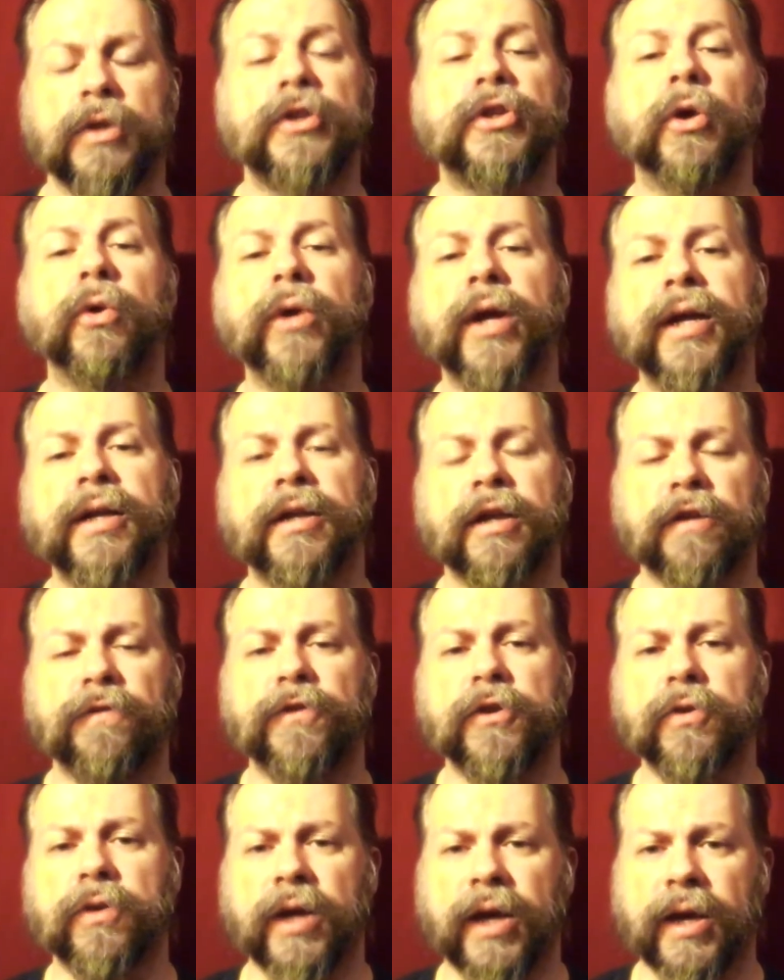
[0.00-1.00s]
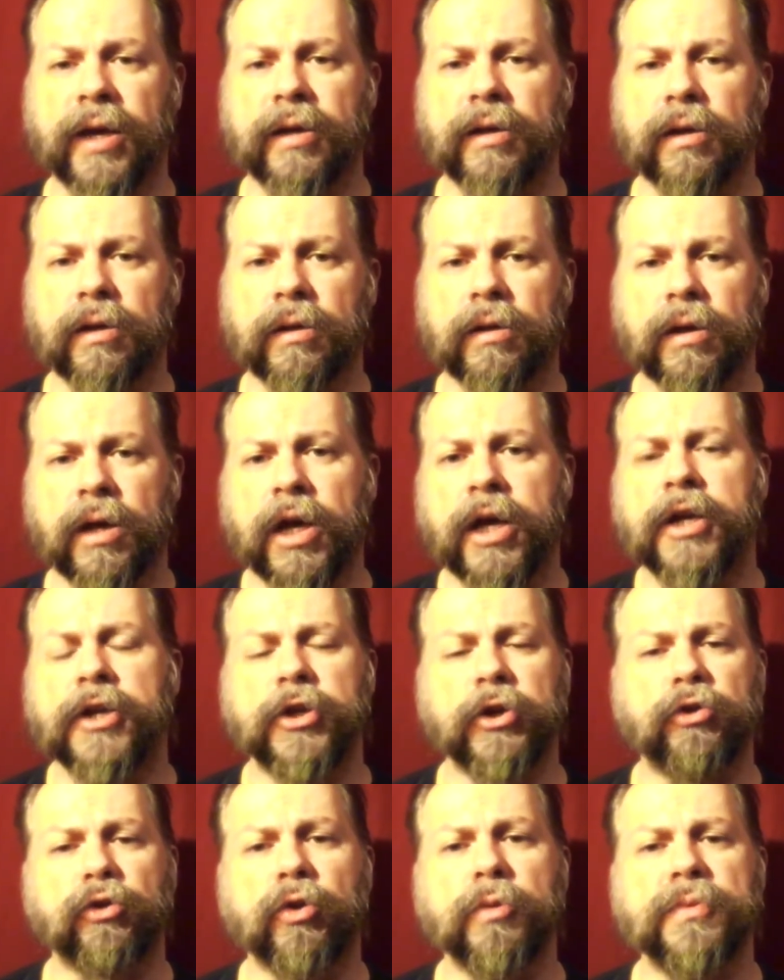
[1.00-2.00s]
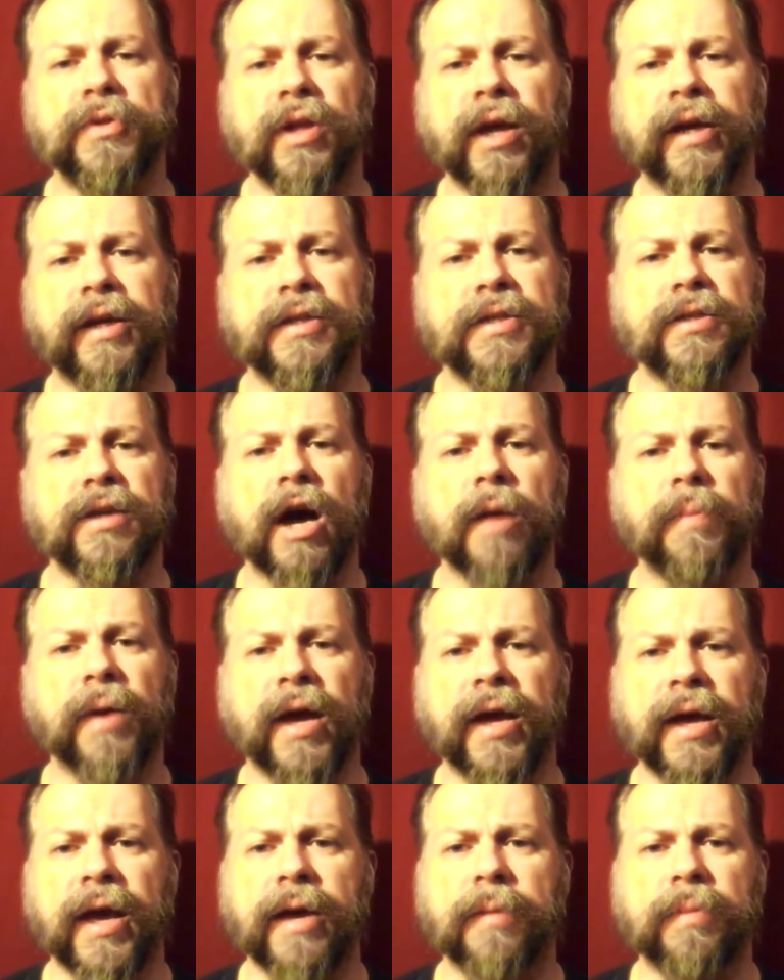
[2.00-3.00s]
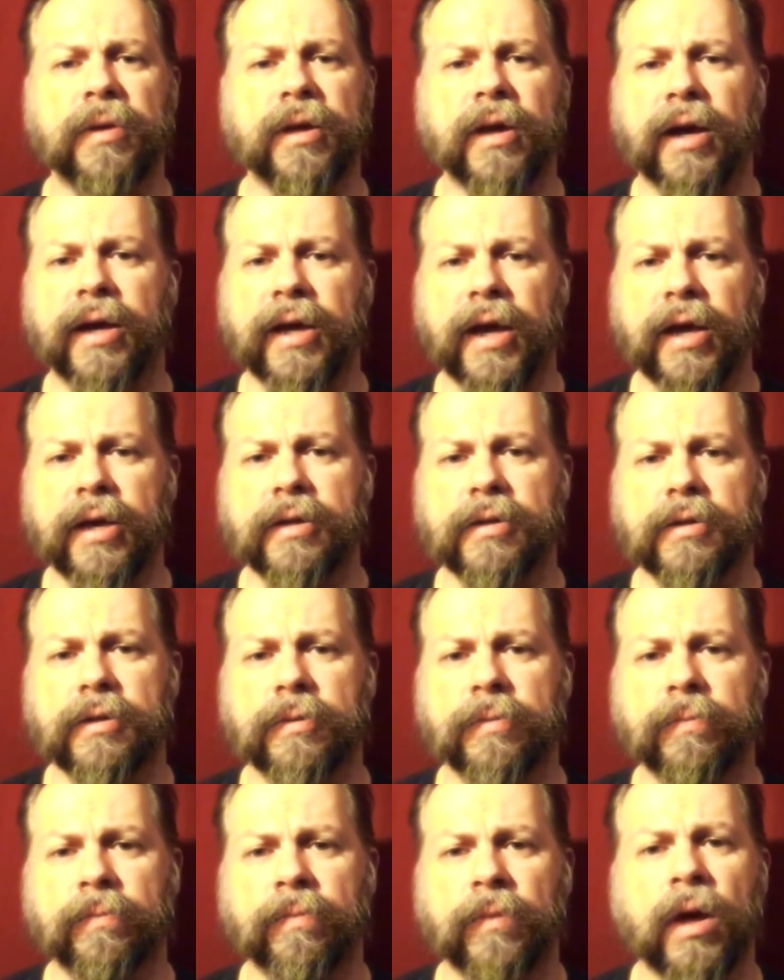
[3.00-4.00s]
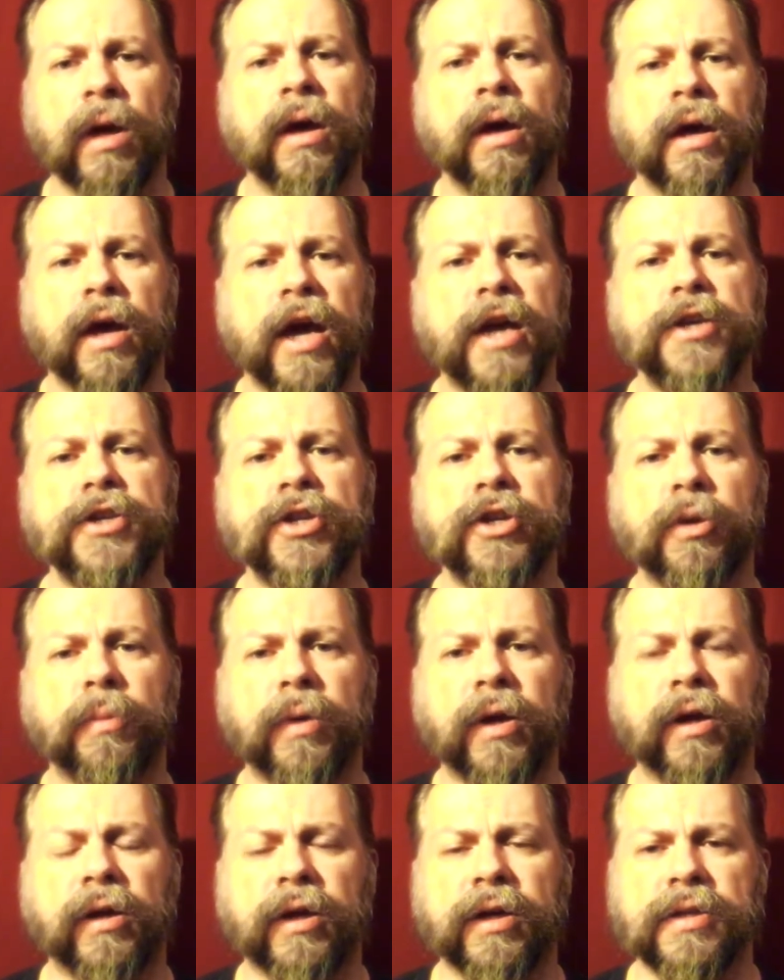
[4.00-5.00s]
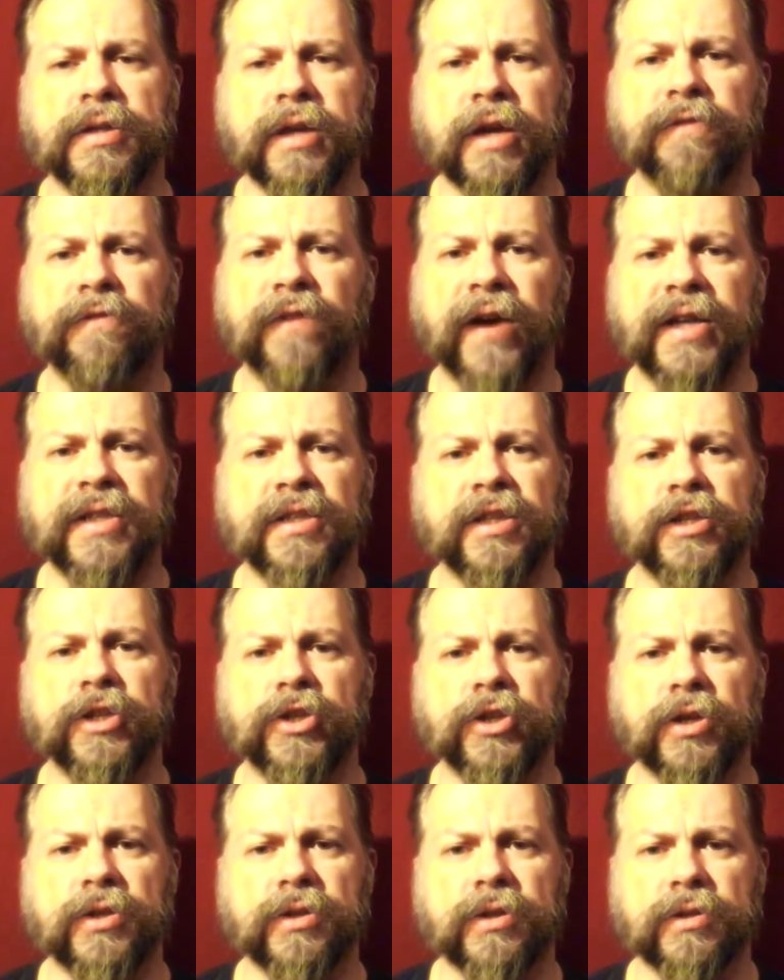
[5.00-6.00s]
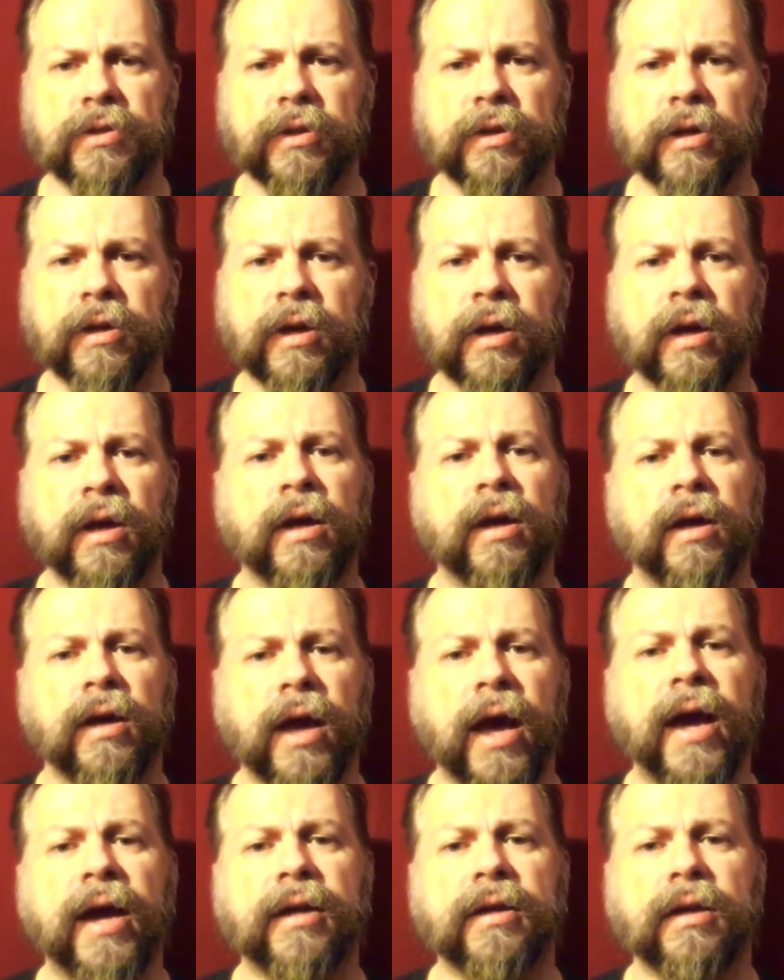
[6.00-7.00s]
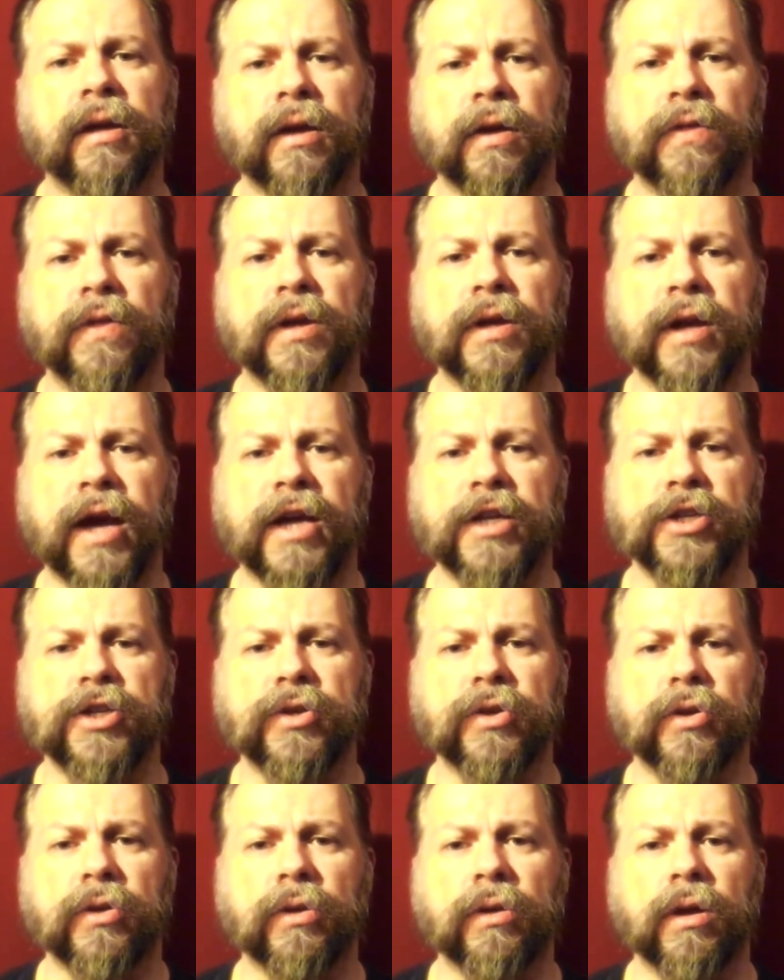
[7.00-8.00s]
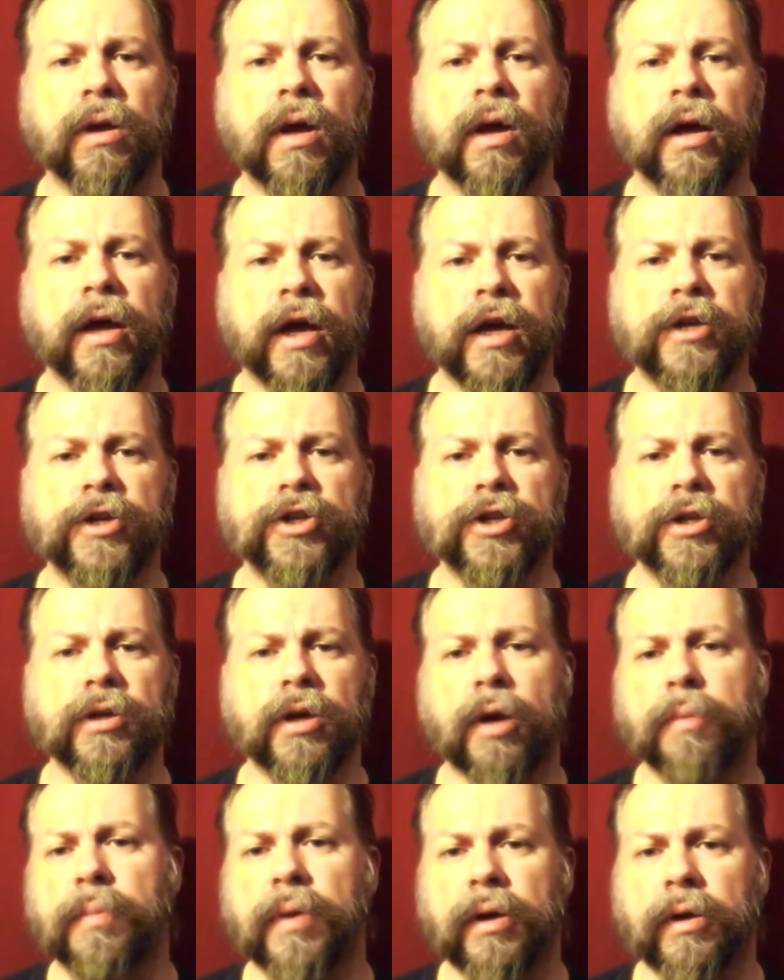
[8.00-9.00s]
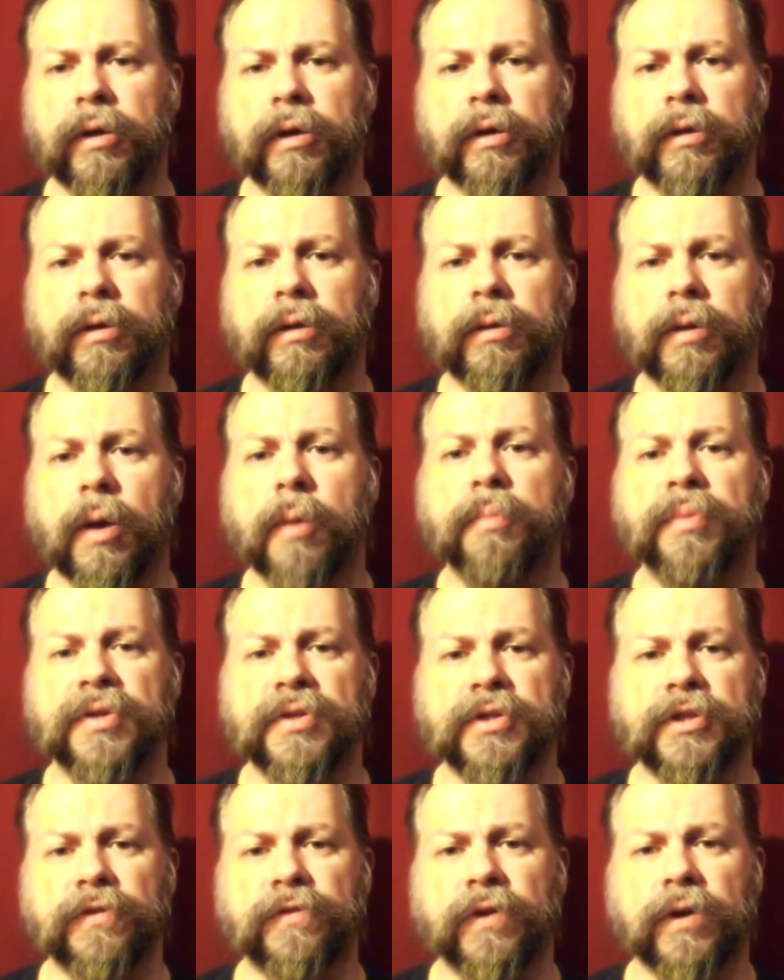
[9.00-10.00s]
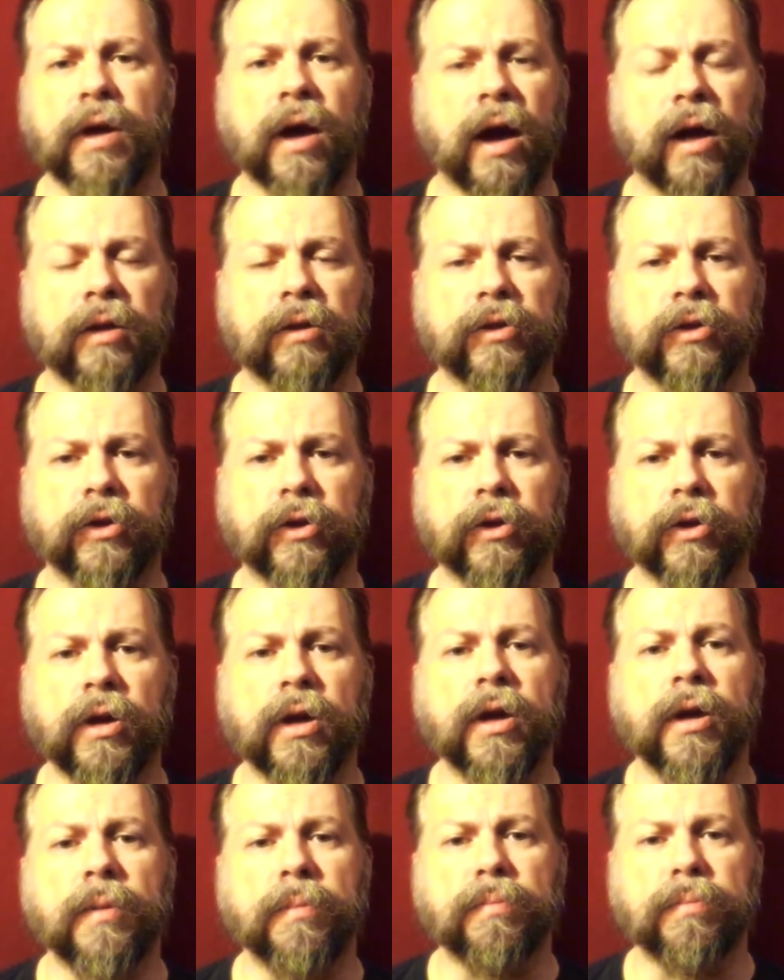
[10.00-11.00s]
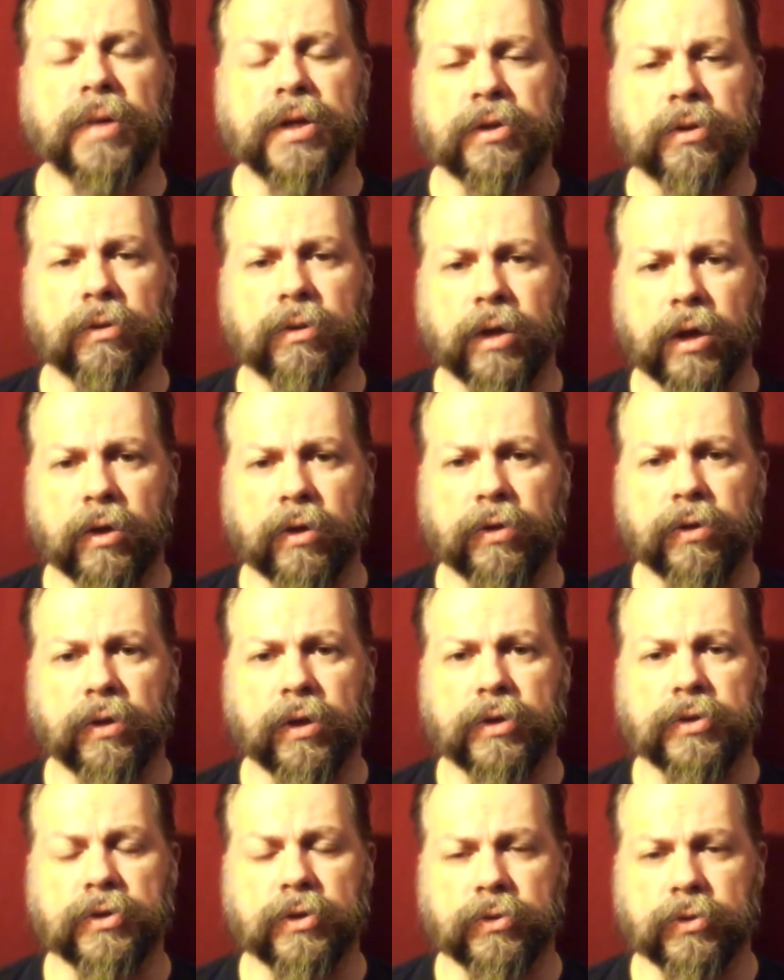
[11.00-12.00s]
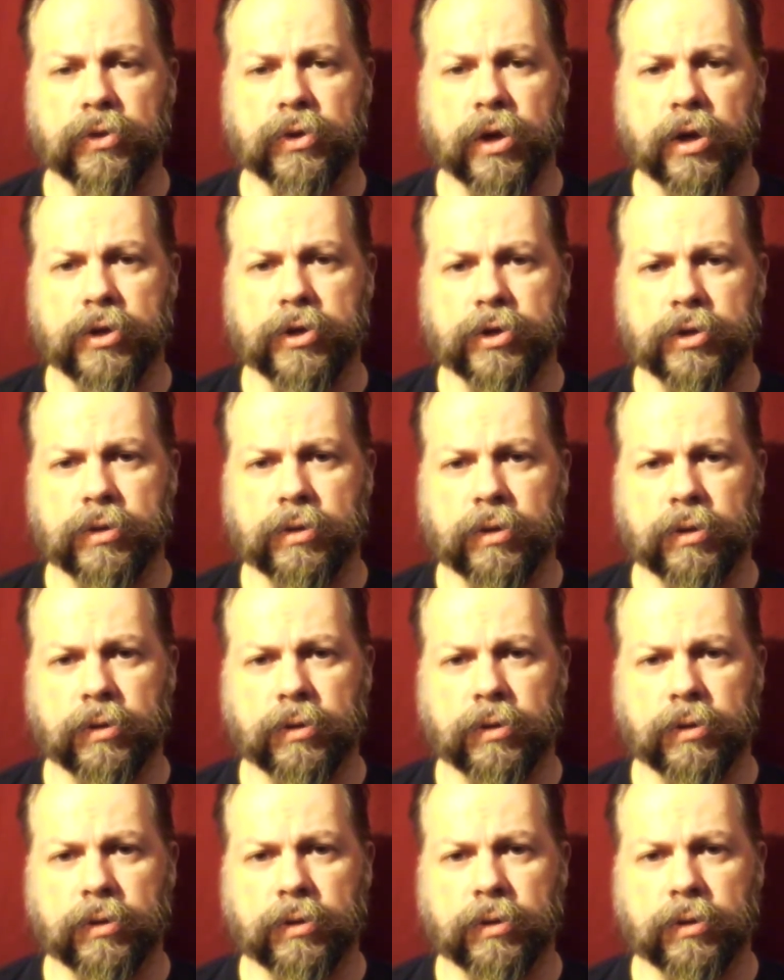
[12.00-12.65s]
Donate if you can to groups like Stop AAPI Hate, Asian Americans Advancing Justice League, and the National Asian American Pacific Islander Mental Health Association.